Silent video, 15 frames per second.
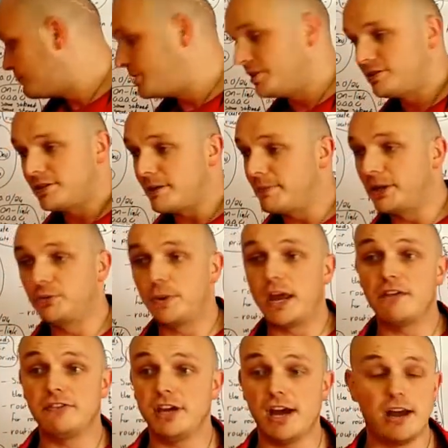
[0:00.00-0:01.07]
subnet we
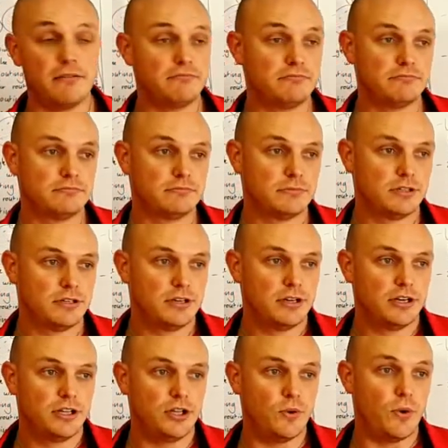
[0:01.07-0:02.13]
have here,
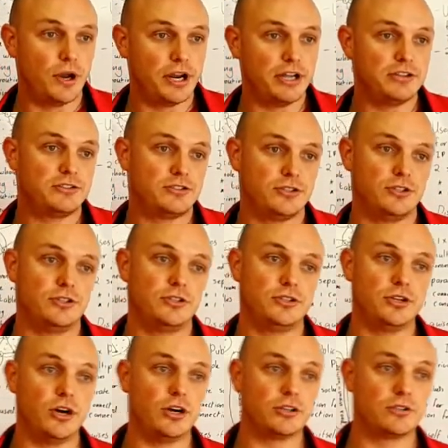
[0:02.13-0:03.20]
the
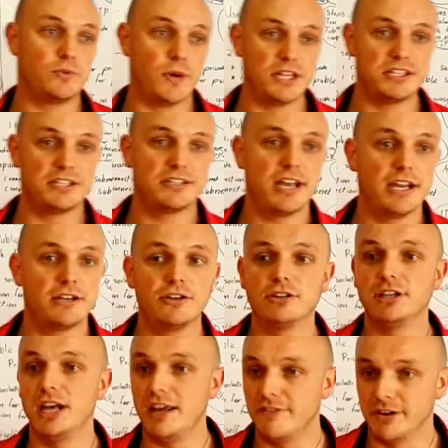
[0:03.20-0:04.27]

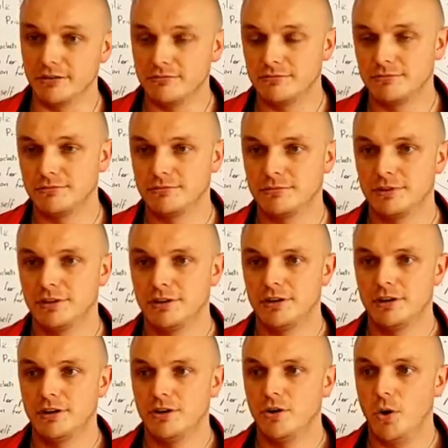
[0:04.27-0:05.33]
192.168.11,
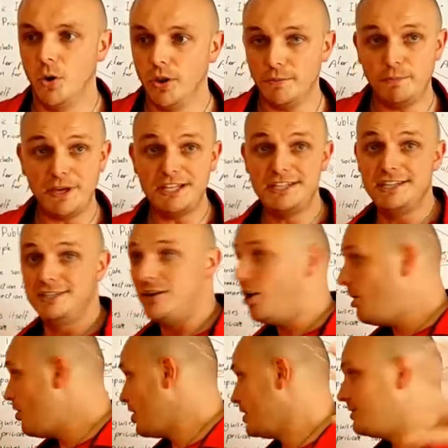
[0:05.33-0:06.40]
all the PCs
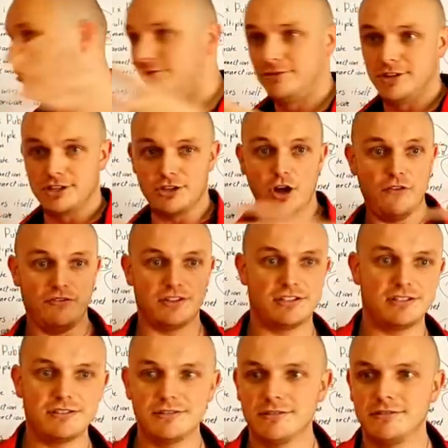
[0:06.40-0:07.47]
are in this
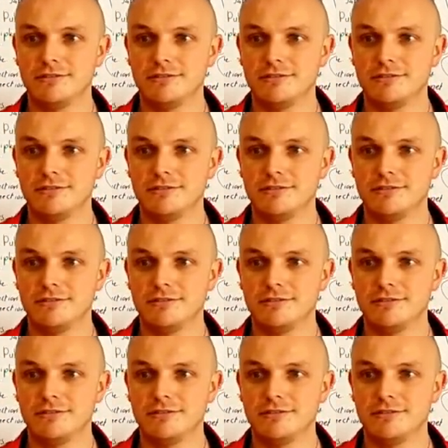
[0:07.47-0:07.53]
office.